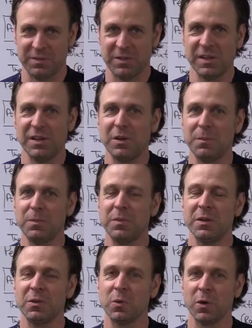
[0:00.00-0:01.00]
to help
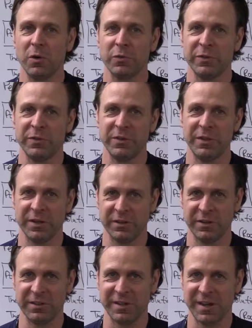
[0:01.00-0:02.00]
the growth of the
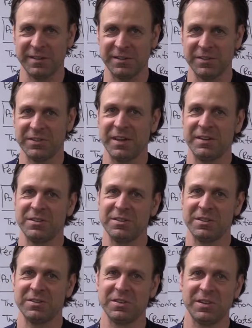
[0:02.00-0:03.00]
young United States
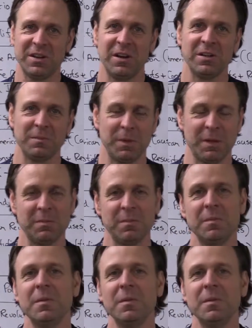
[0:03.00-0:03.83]
and its economy.